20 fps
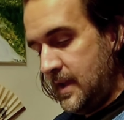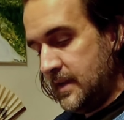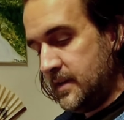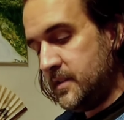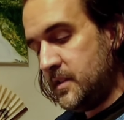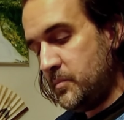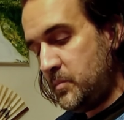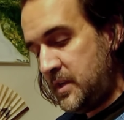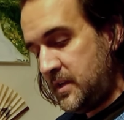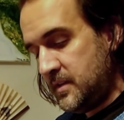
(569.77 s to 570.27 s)

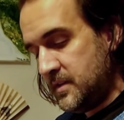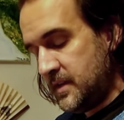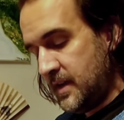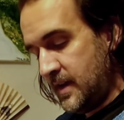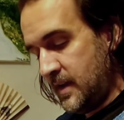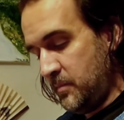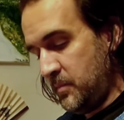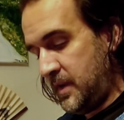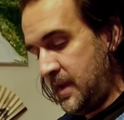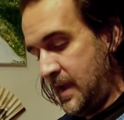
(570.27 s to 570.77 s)
And in the
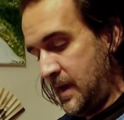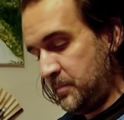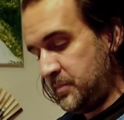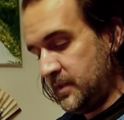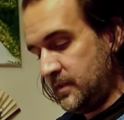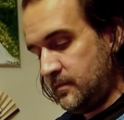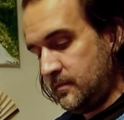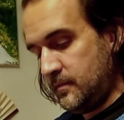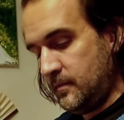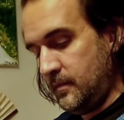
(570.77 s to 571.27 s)
meantime,
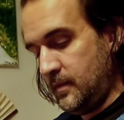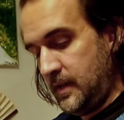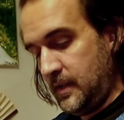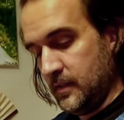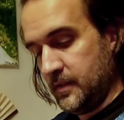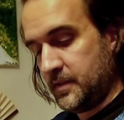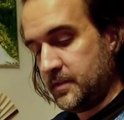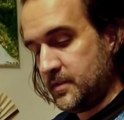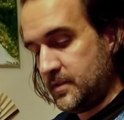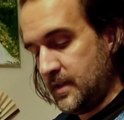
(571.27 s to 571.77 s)
Captain,"
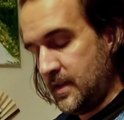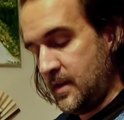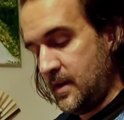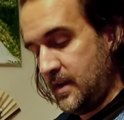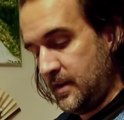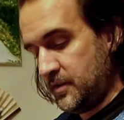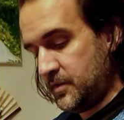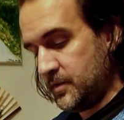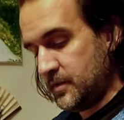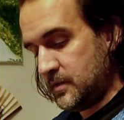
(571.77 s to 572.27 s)
Neelix said
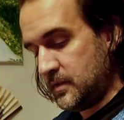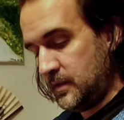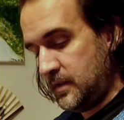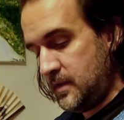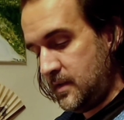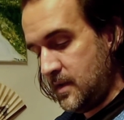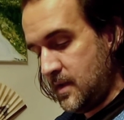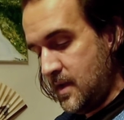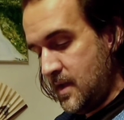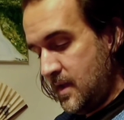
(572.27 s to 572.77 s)

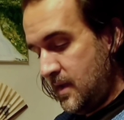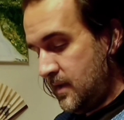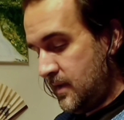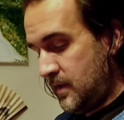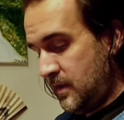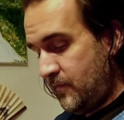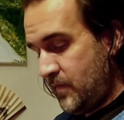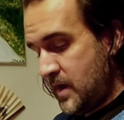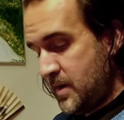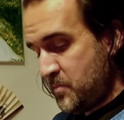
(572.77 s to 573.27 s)
anxiously,
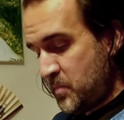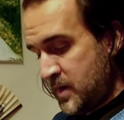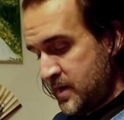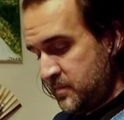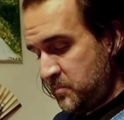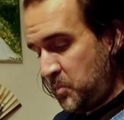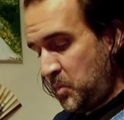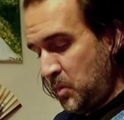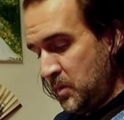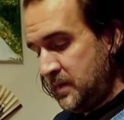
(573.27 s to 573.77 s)
"if I
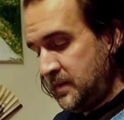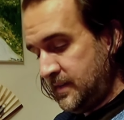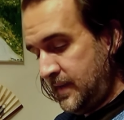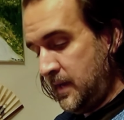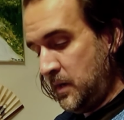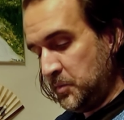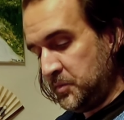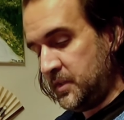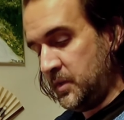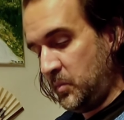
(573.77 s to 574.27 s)
might point
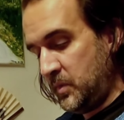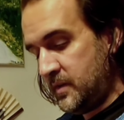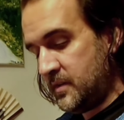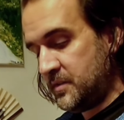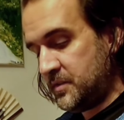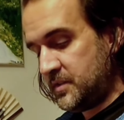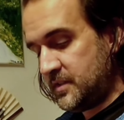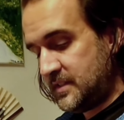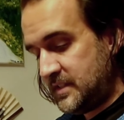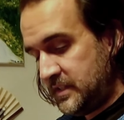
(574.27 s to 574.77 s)
out that we
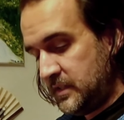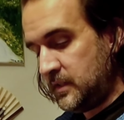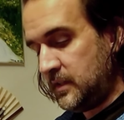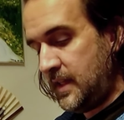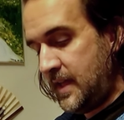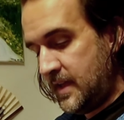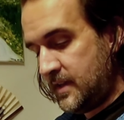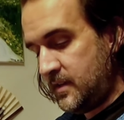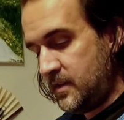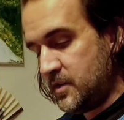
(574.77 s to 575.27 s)
are
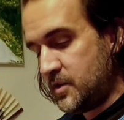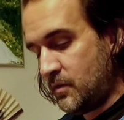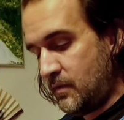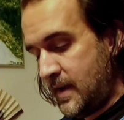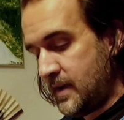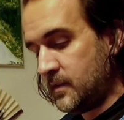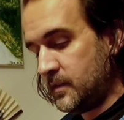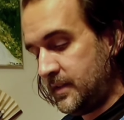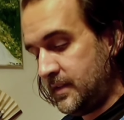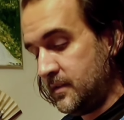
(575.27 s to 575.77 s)
still heading
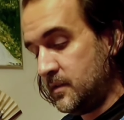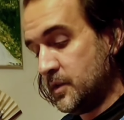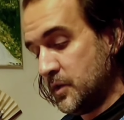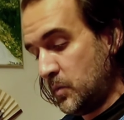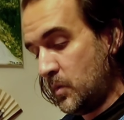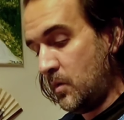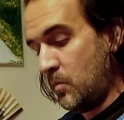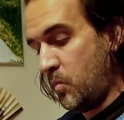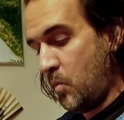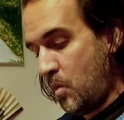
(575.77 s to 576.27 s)
directly
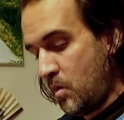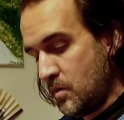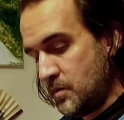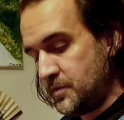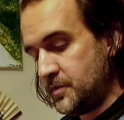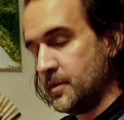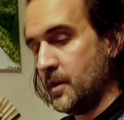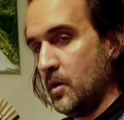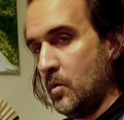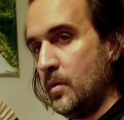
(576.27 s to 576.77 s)
into a
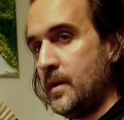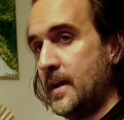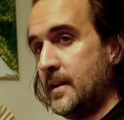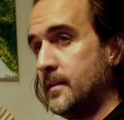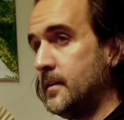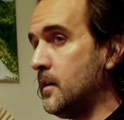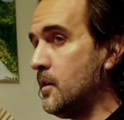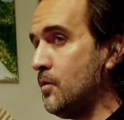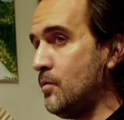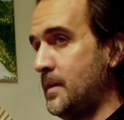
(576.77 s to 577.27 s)
war zone
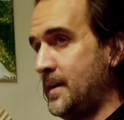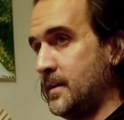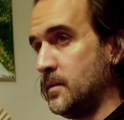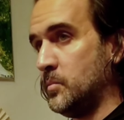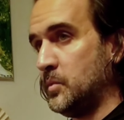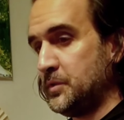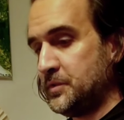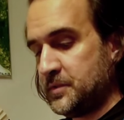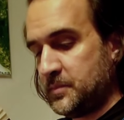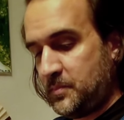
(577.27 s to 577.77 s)
at
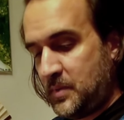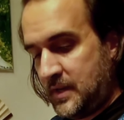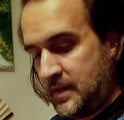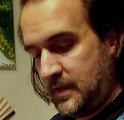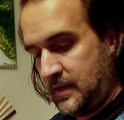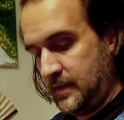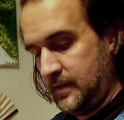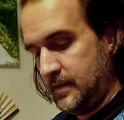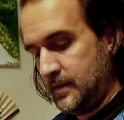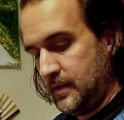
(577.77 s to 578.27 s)
incredible
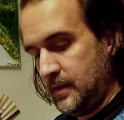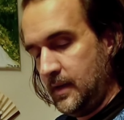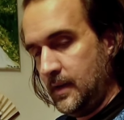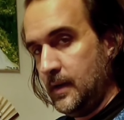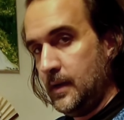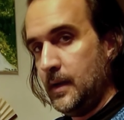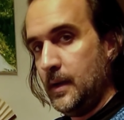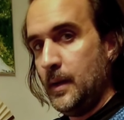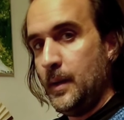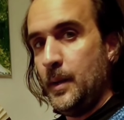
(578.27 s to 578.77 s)
speed."
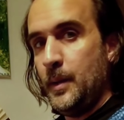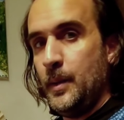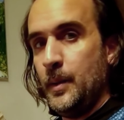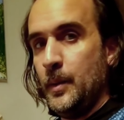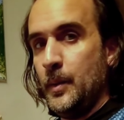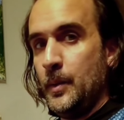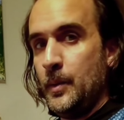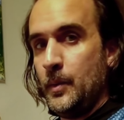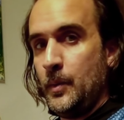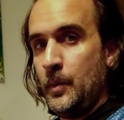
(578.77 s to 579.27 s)

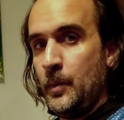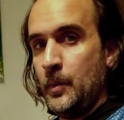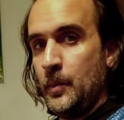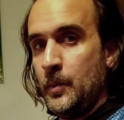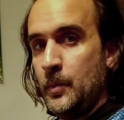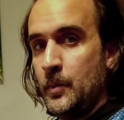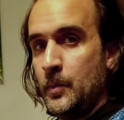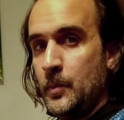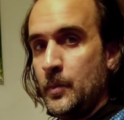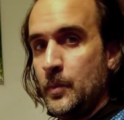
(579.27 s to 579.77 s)

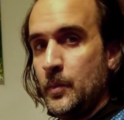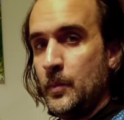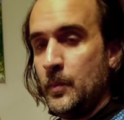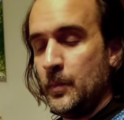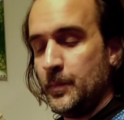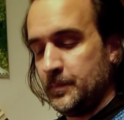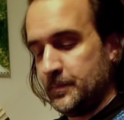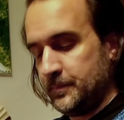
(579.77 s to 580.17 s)
Uh-oh.